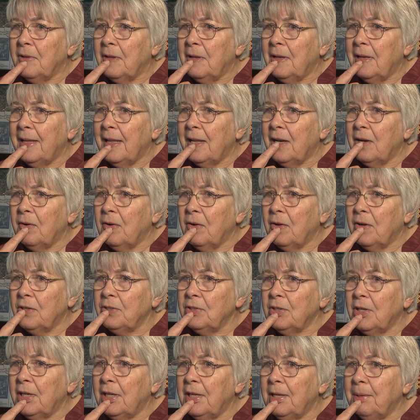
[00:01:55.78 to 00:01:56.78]
letter on
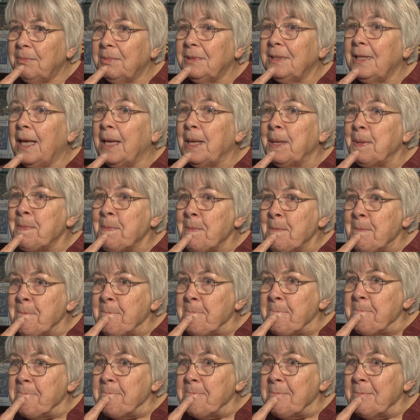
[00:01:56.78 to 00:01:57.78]
your lips. Like,
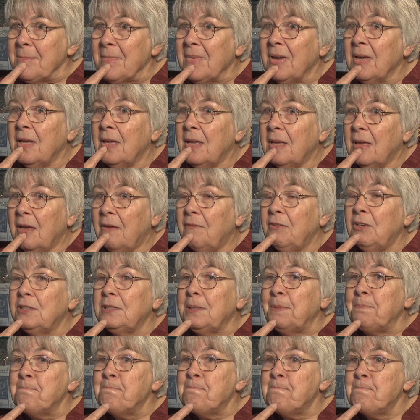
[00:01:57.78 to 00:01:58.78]
if you
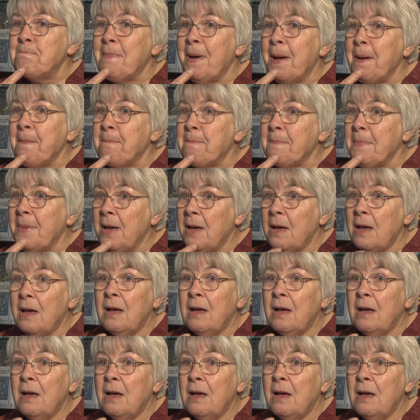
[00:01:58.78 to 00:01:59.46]
said mum,